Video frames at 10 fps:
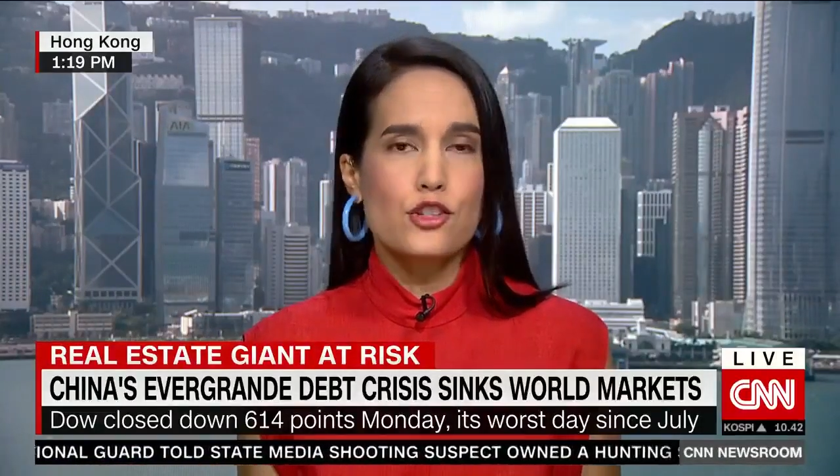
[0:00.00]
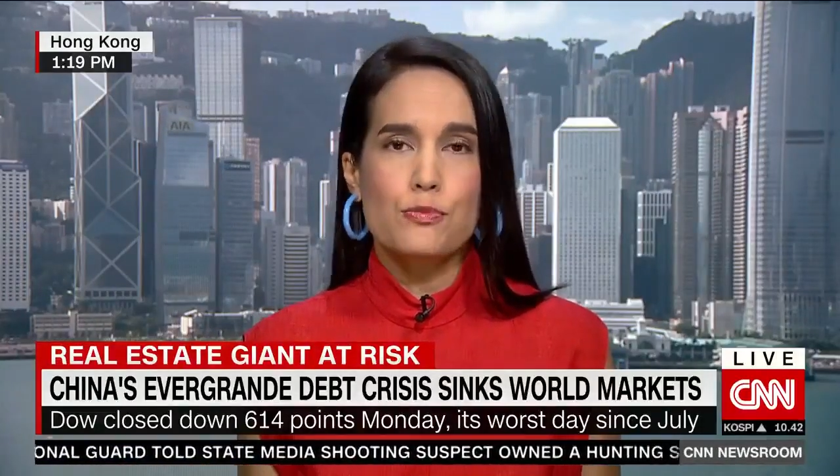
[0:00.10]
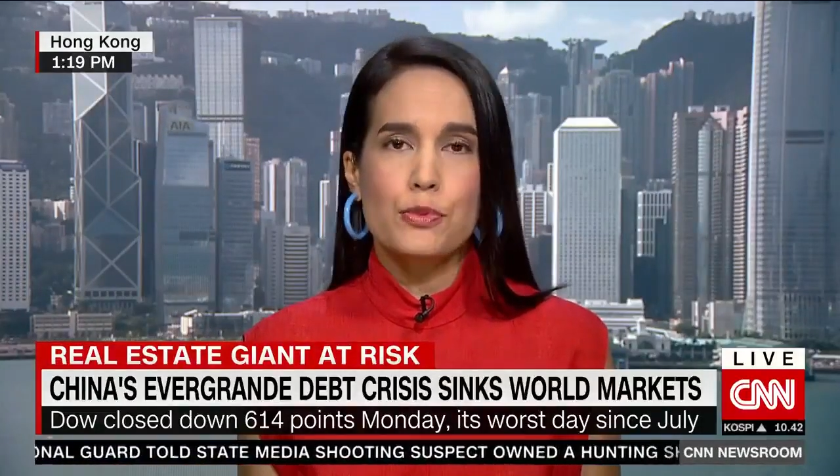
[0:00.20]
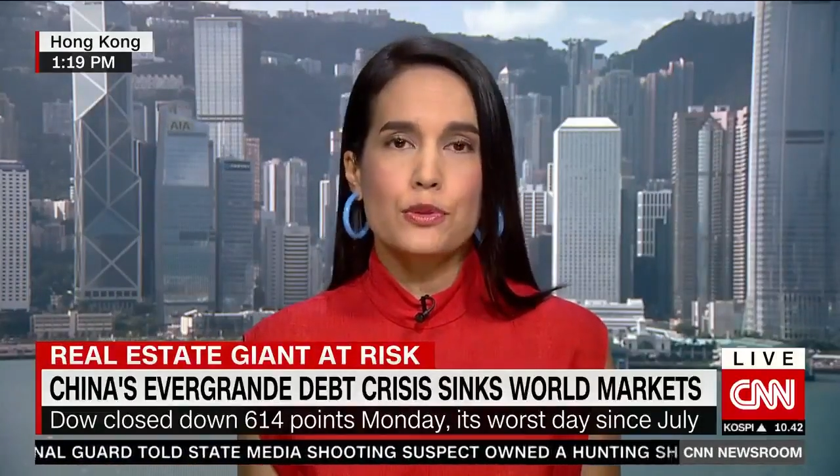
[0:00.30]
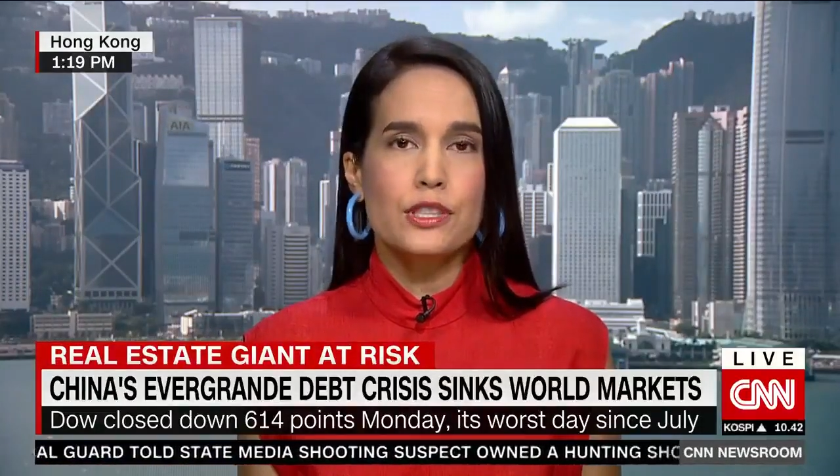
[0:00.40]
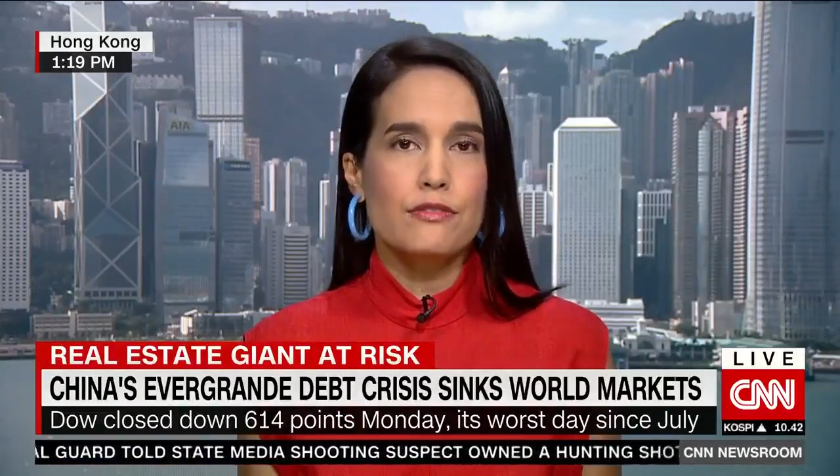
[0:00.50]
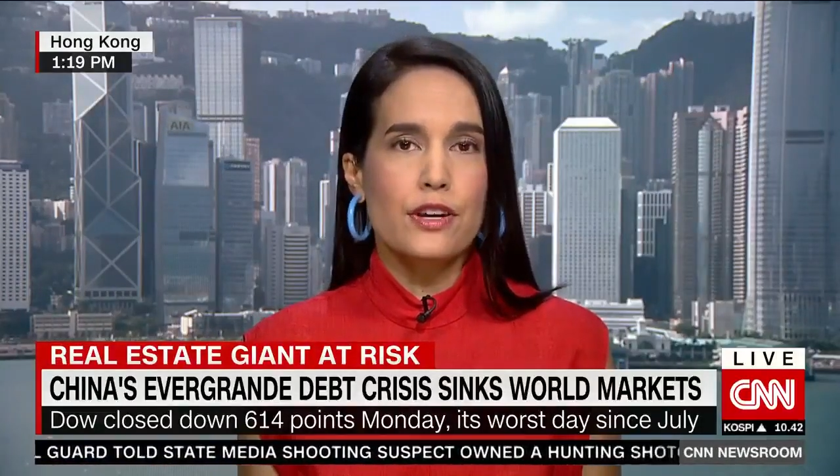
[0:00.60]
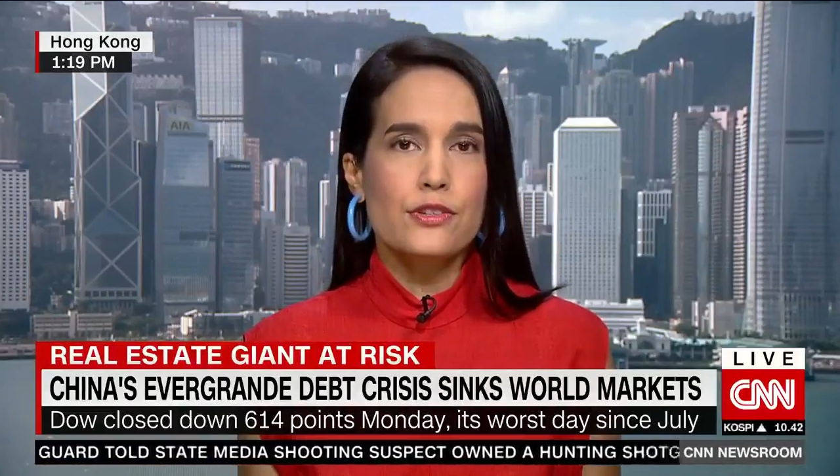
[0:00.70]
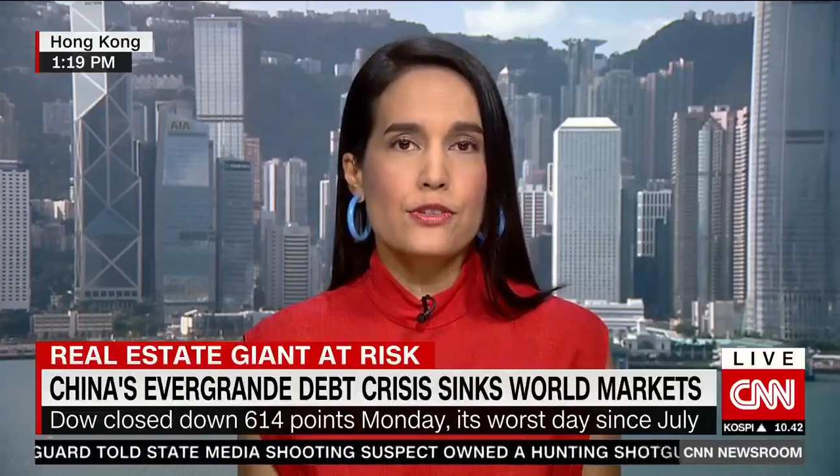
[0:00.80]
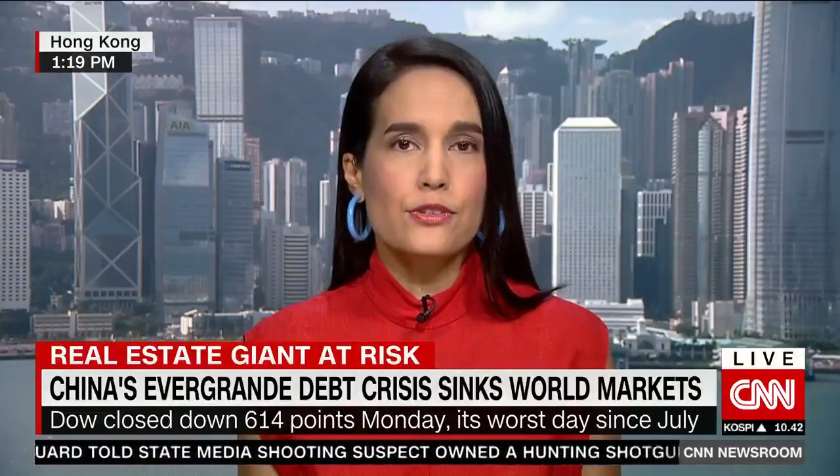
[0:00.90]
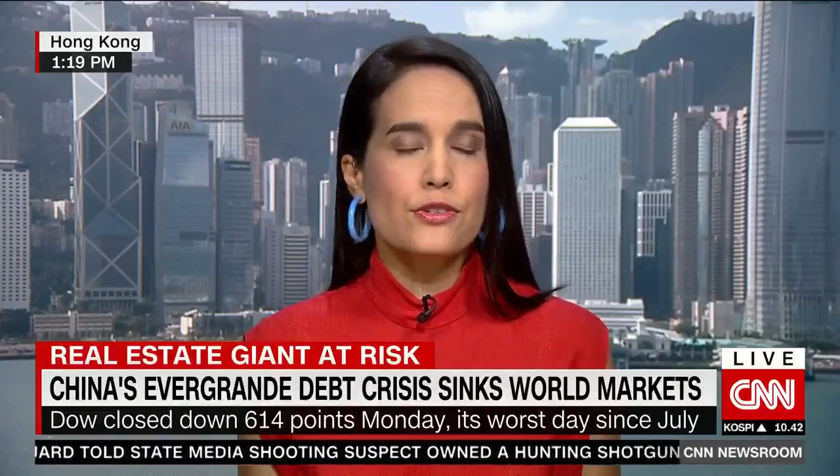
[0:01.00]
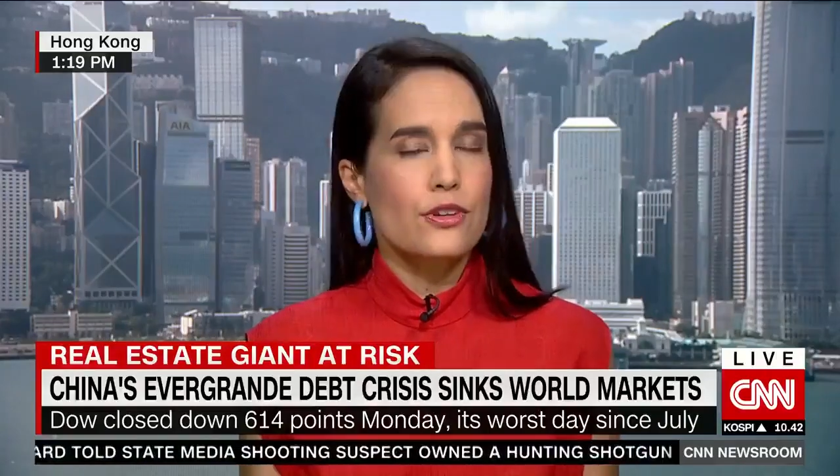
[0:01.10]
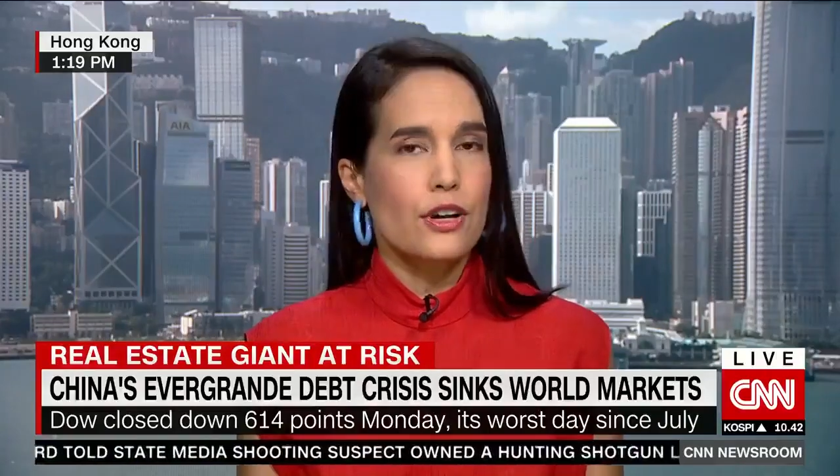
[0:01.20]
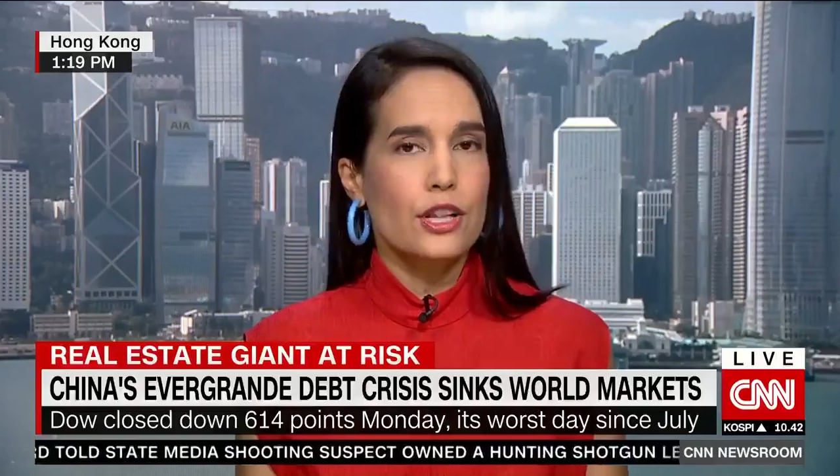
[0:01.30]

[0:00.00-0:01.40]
has spooked investors